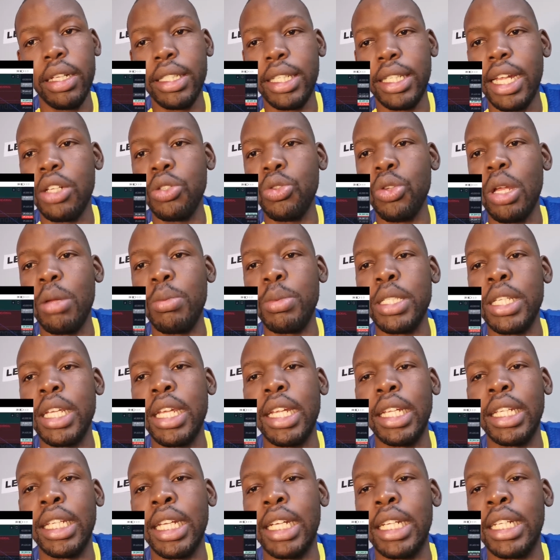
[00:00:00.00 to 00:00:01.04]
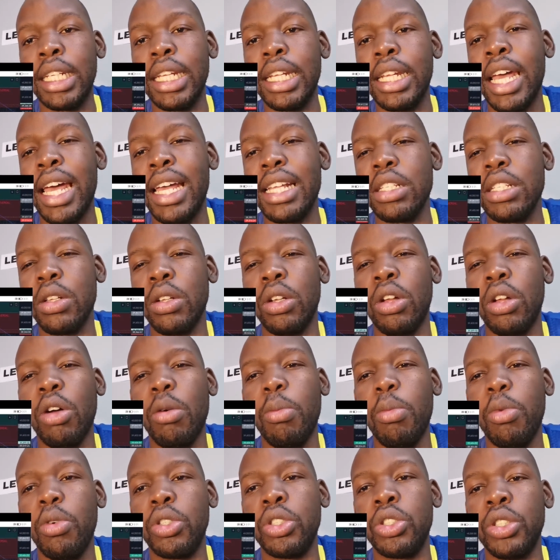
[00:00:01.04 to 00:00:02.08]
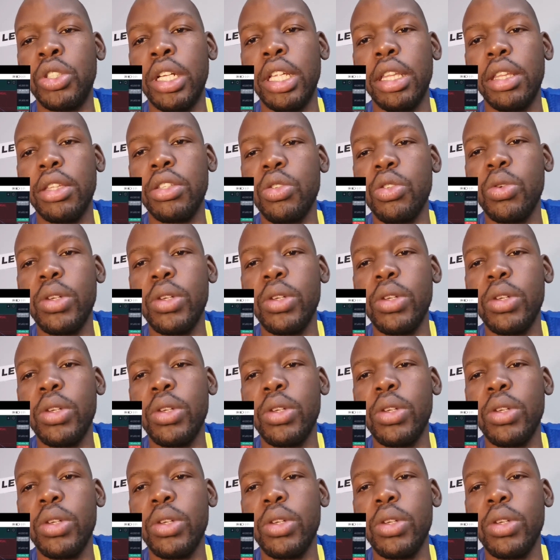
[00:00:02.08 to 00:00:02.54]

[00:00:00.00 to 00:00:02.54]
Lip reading: that's why I'm saying that it has a lot more strength.